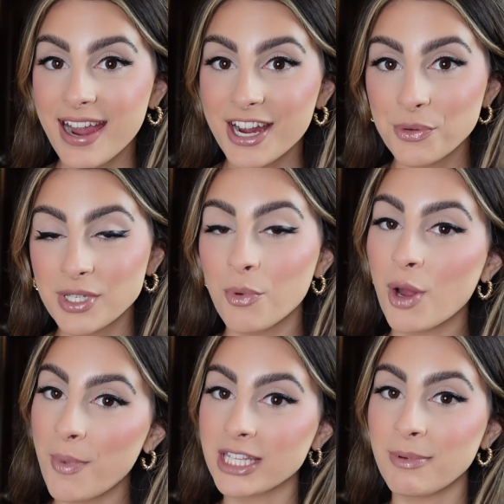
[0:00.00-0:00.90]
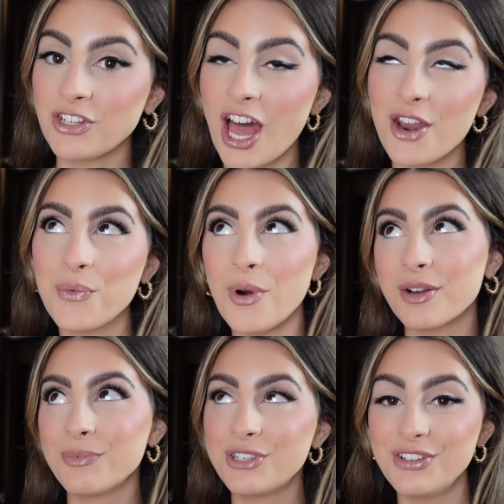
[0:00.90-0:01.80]
guys, what's up? Welcome back to my channel.
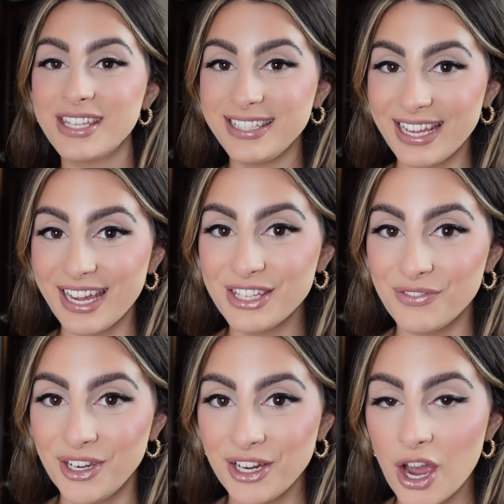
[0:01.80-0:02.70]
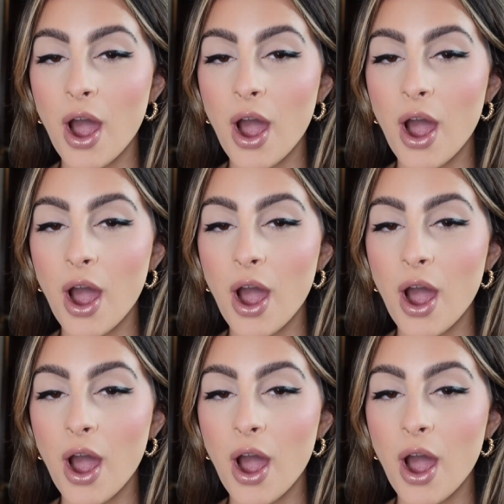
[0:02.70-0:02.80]
Welcome to today's video.